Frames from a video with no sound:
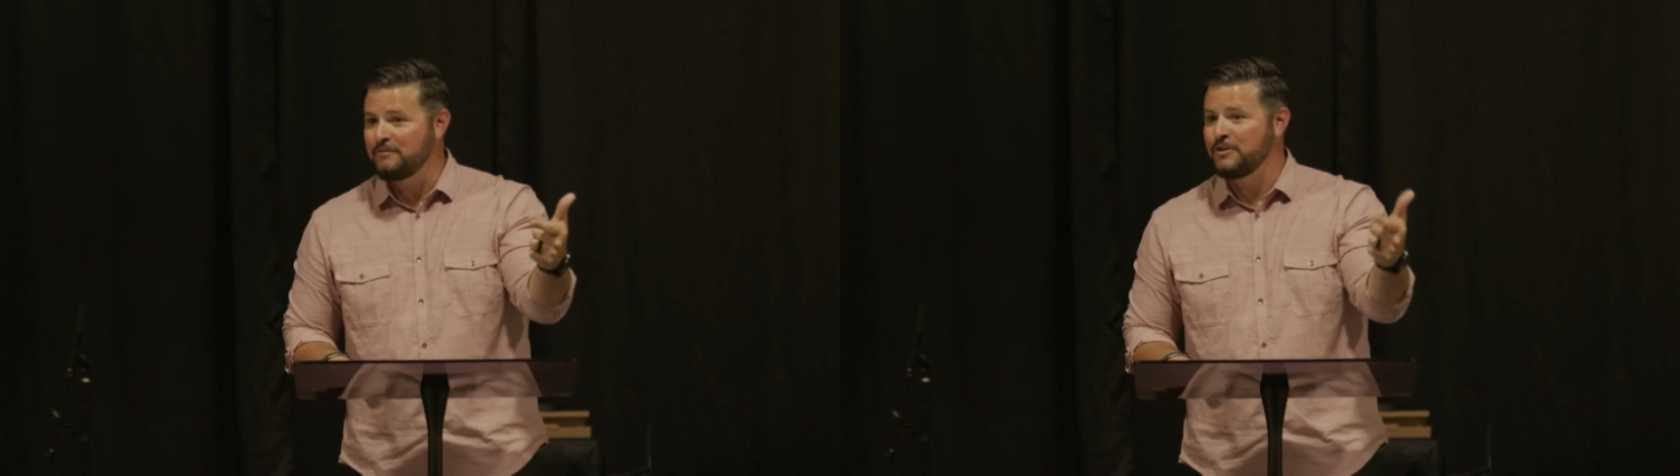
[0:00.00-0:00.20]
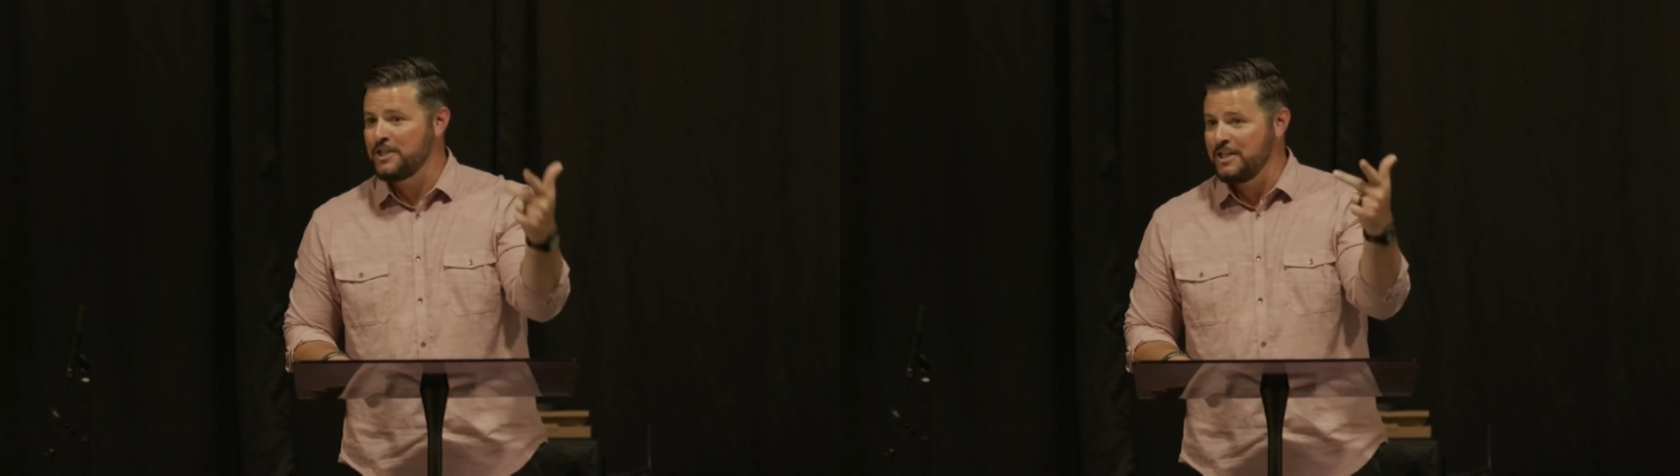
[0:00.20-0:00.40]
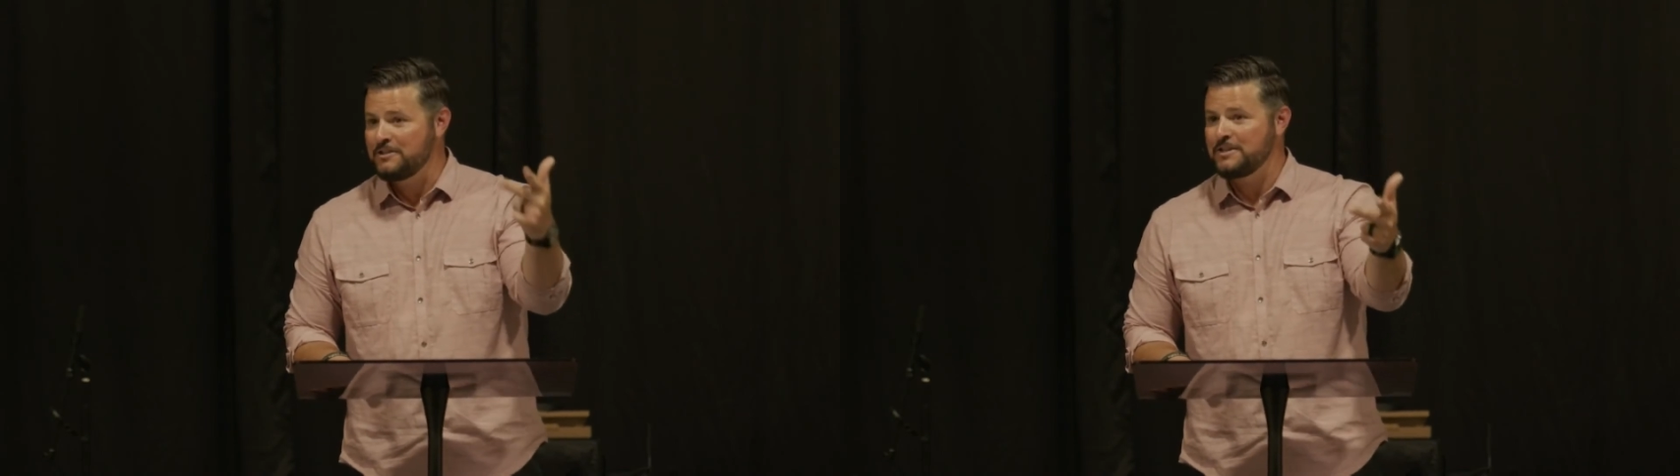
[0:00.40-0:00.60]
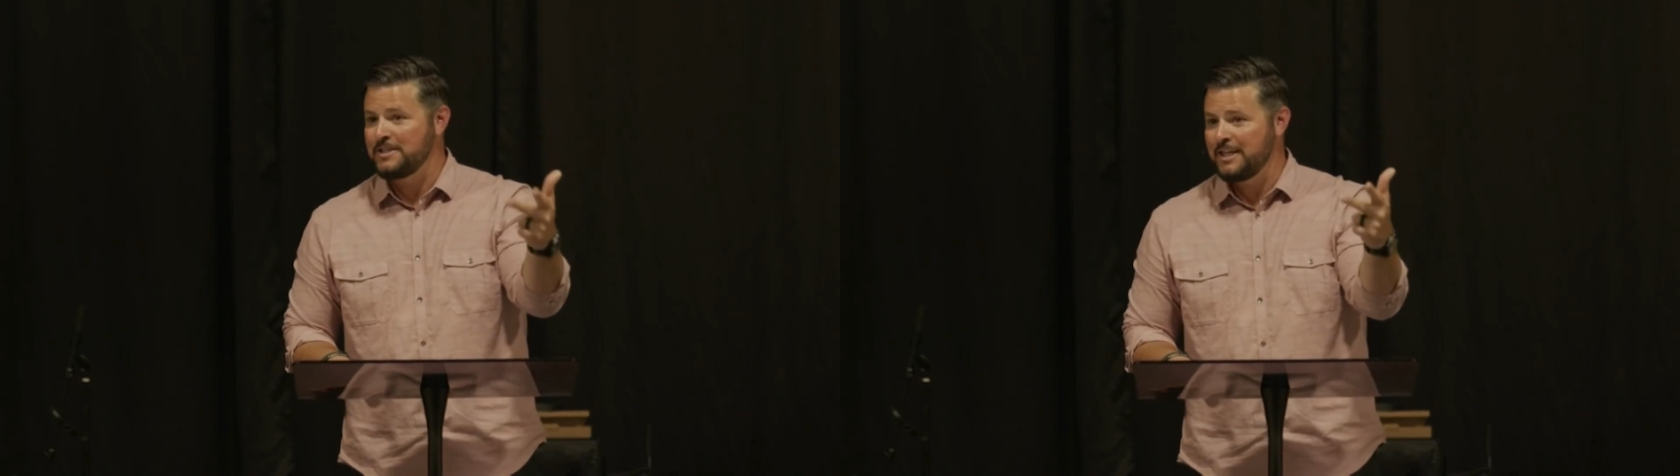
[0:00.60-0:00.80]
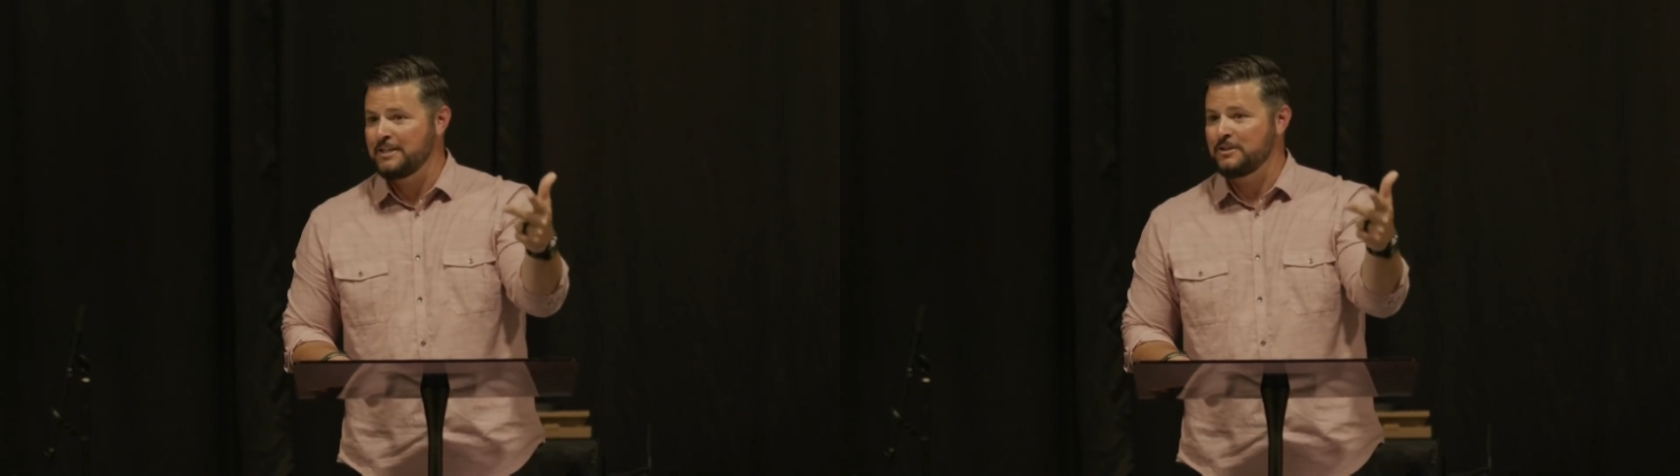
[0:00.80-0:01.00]
for
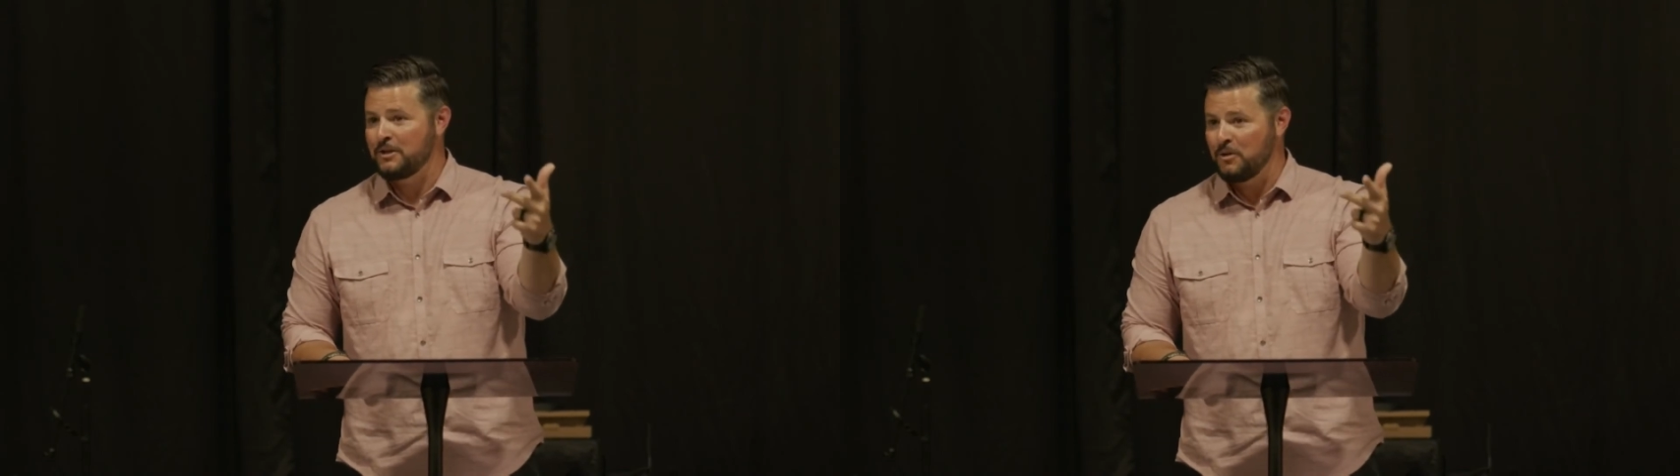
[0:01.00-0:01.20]
Jesus to get the